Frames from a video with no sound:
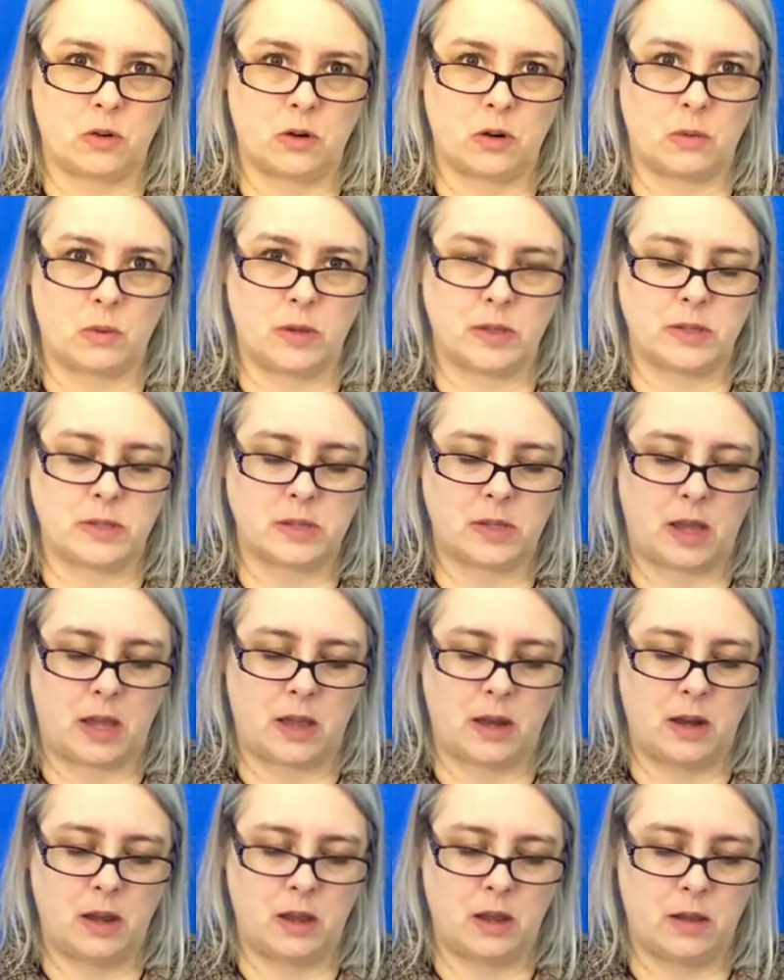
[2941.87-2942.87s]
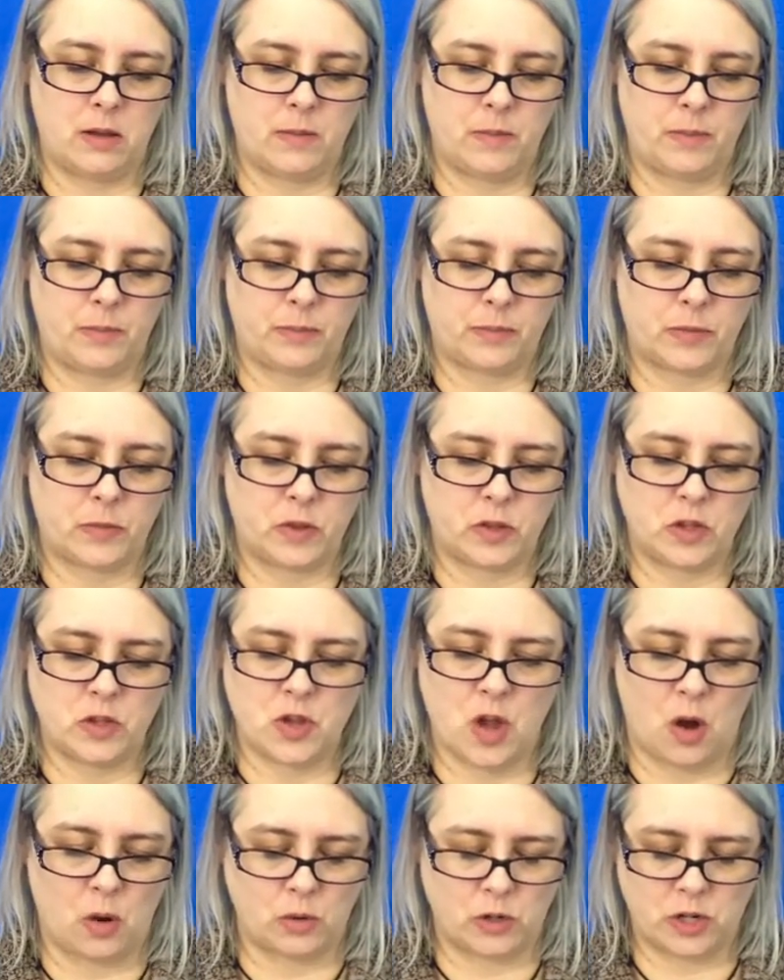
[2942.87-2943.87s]
Erwin said.
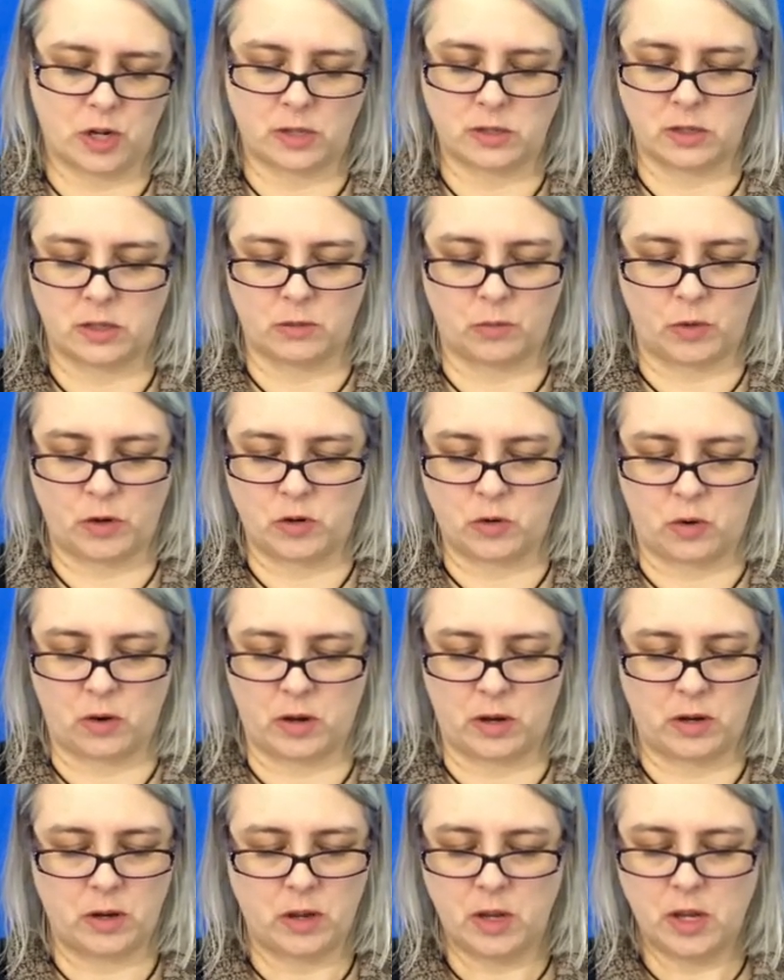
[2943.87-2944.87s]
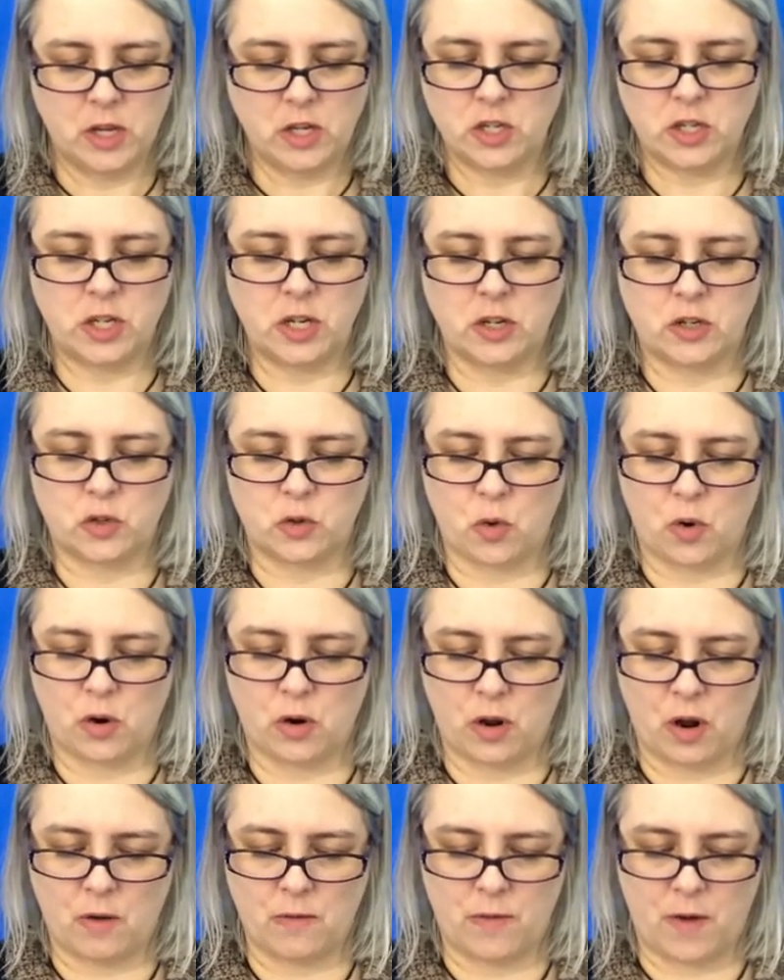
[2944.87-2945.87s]
"No," Jocelyn retorted. "She
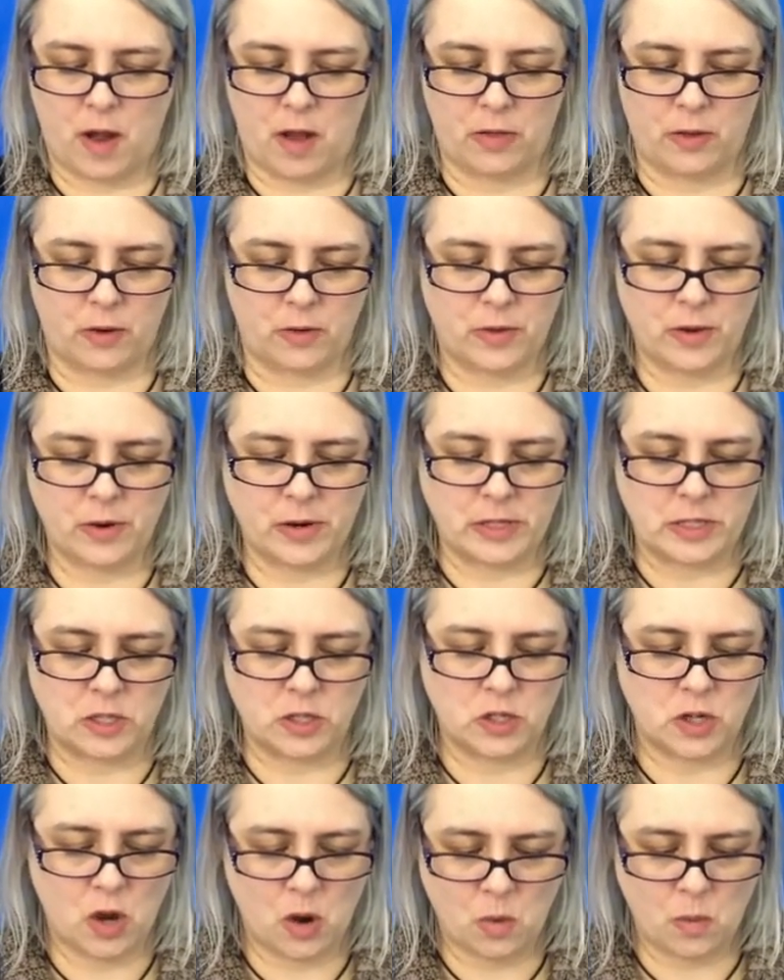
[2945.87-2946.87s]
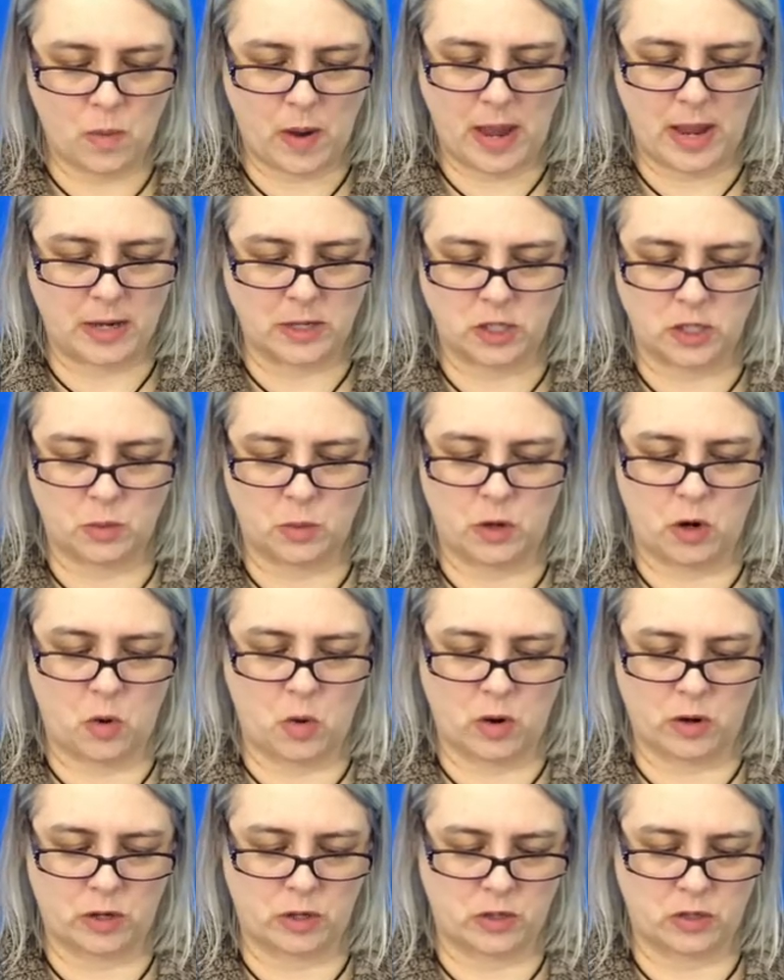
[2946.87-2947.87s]
adored our father. There is no way she would
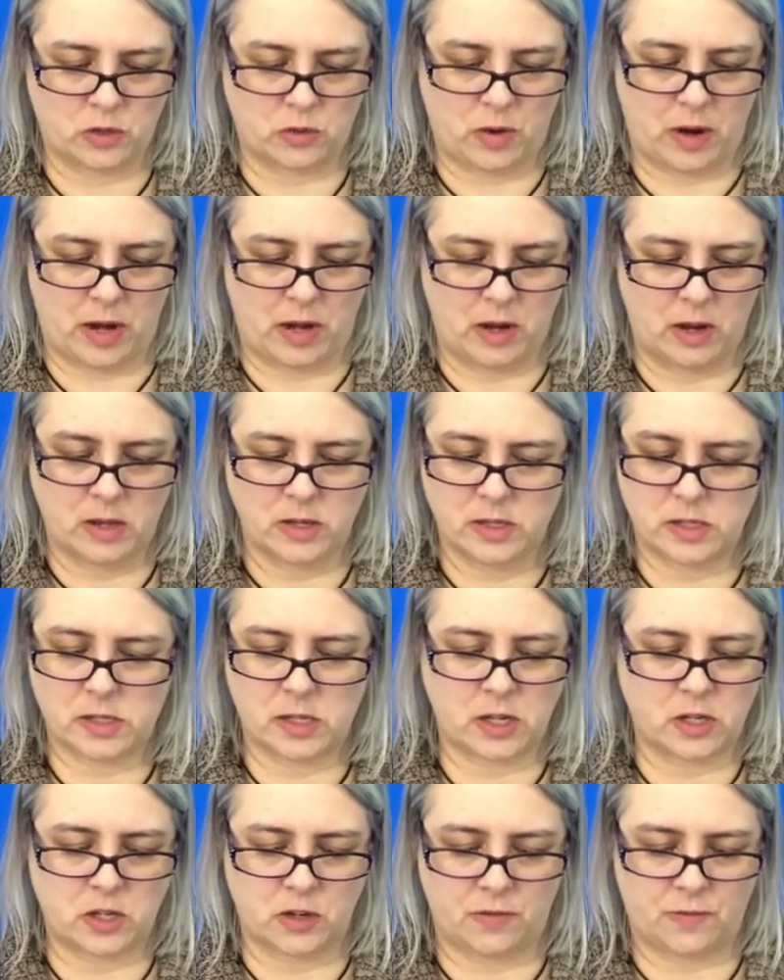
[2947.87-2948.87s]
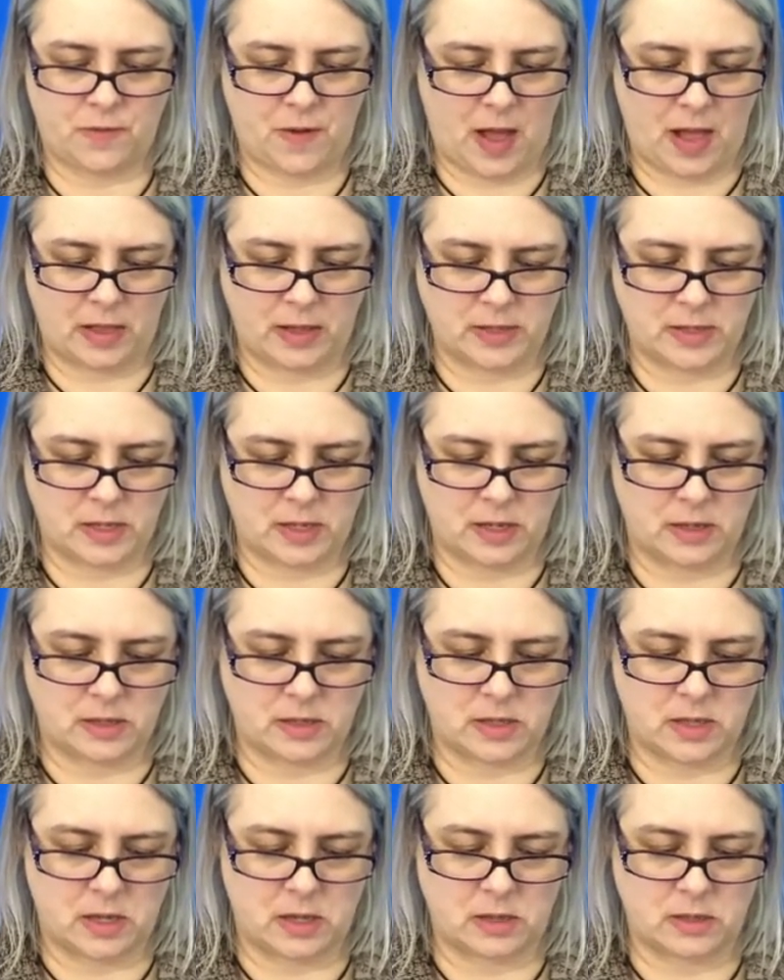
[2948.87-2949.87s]
orchestrate such a fallacy
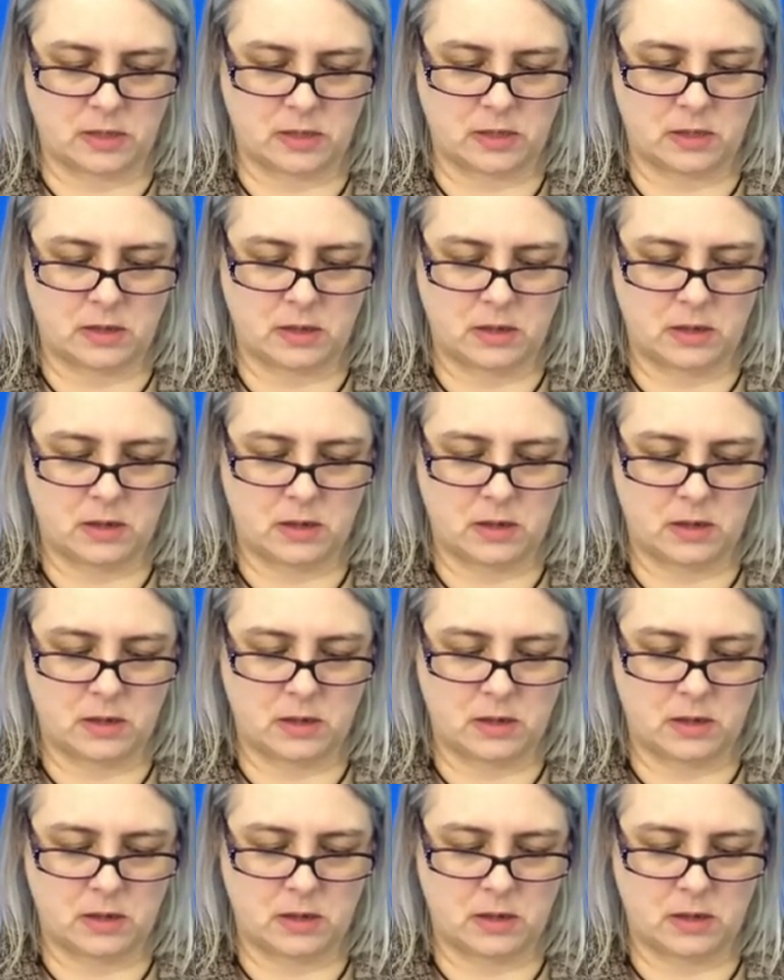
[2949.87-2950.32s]
as this."